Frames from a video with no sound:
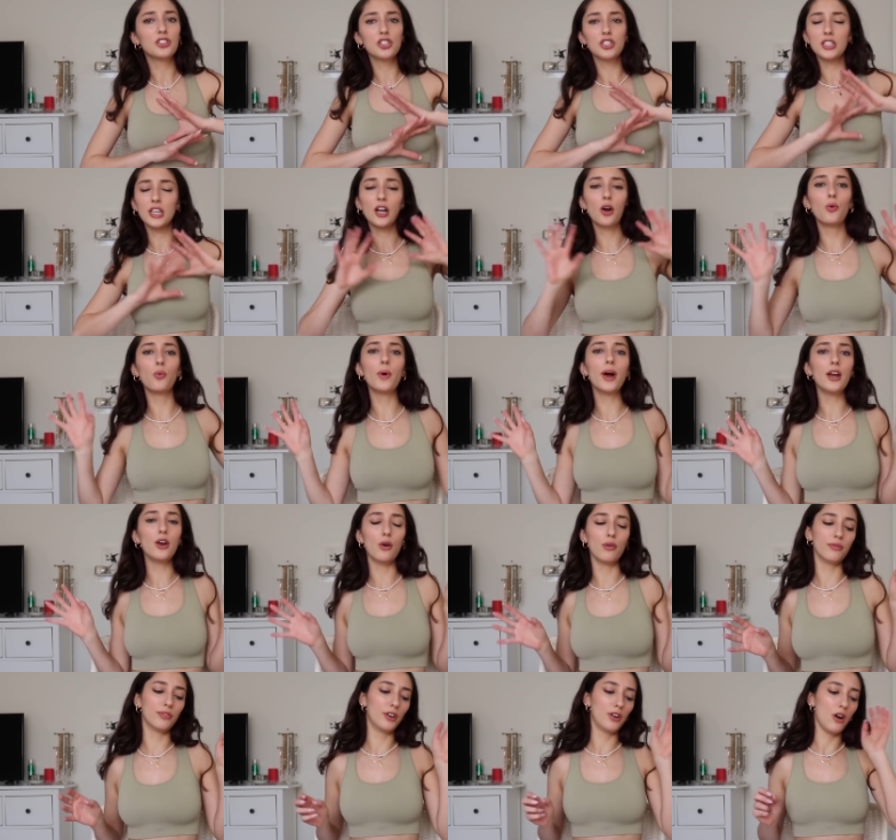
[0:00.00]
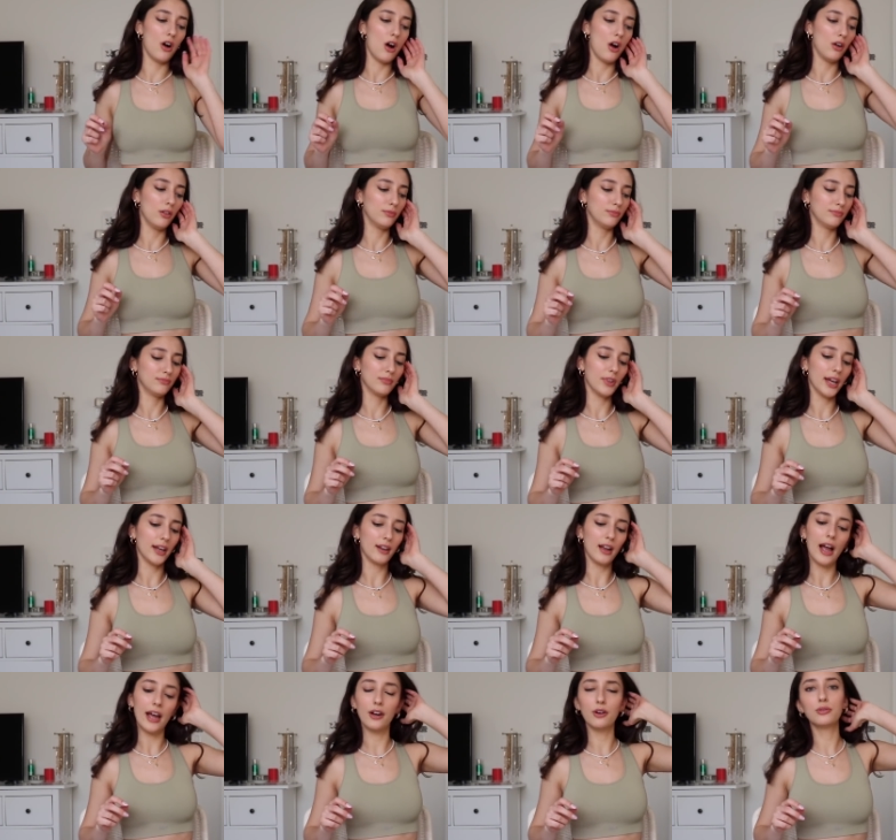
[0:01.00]
just like a win overall.
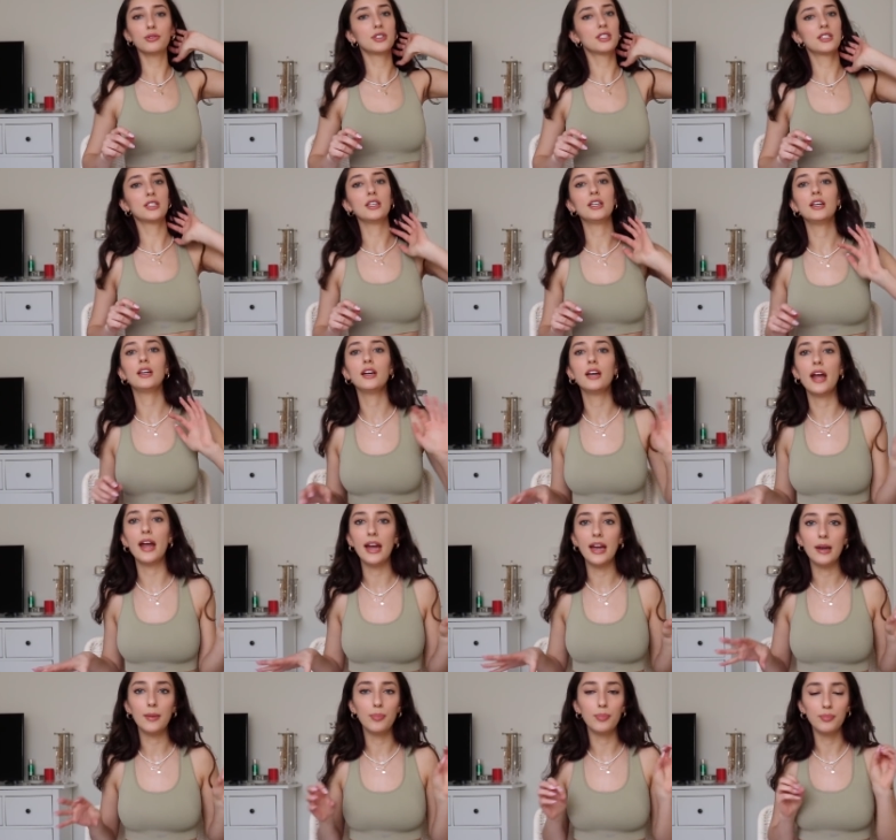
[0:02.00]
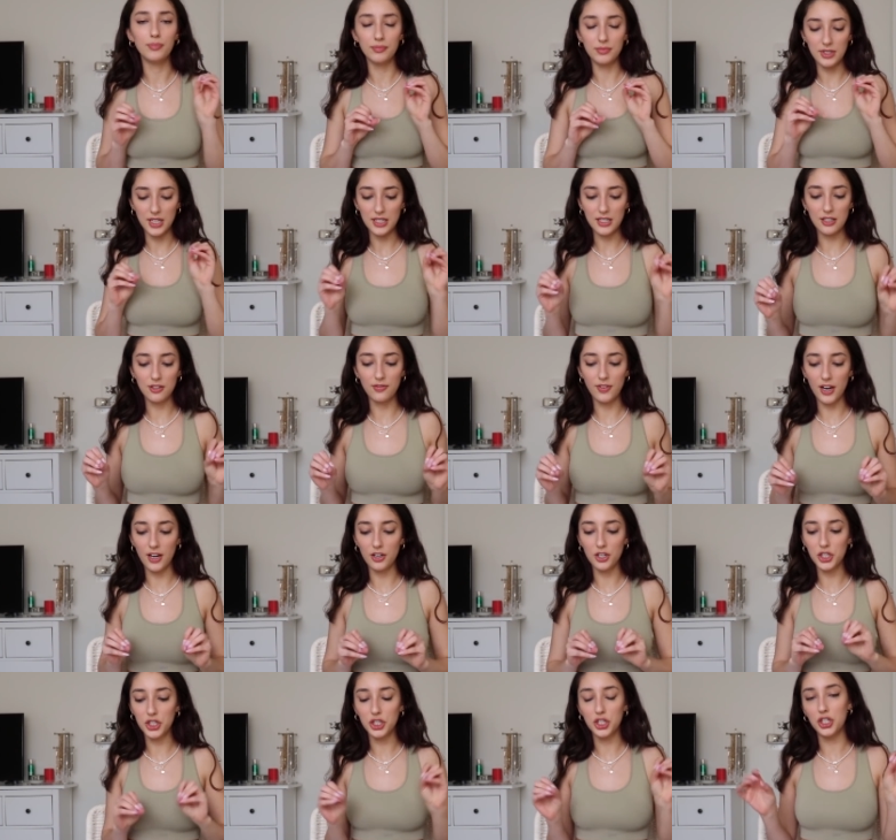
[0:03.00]
Like, I don't see a
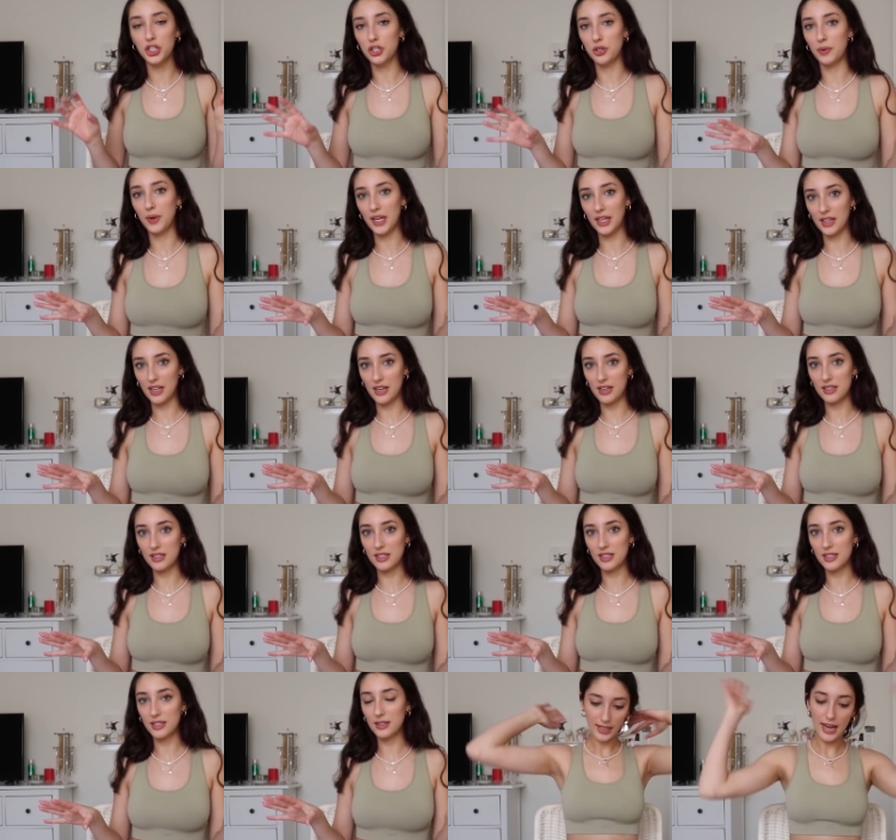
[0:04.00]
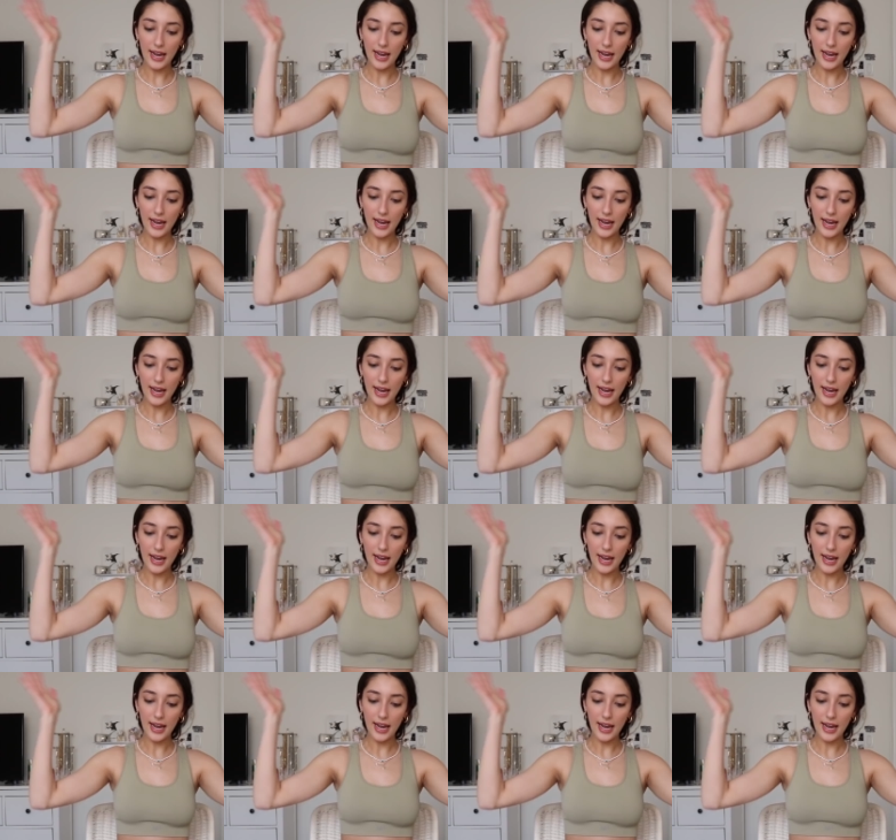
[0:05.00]
disadvantage to doing this.